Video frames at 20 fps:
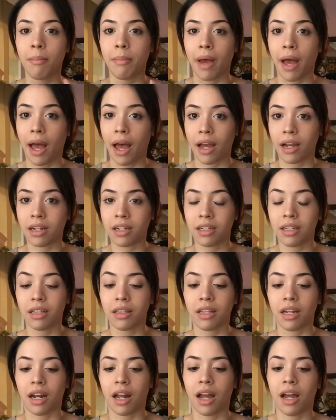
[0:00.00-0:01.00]
pack
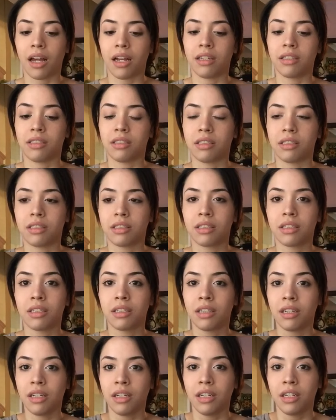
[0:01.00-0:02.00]
that has
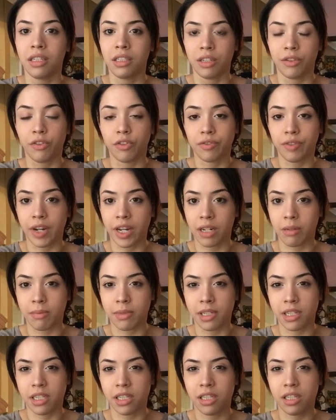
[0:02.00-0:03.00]
different
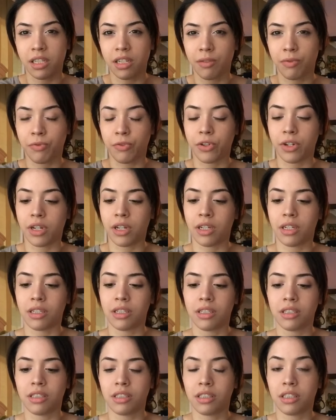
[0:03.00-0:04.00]
vitamins, different
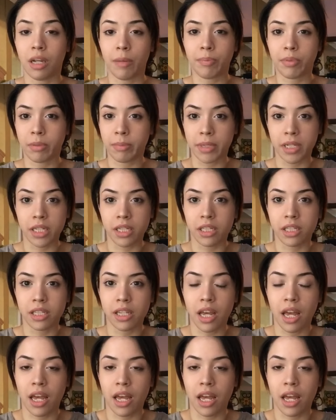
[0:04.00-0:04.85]
supplements,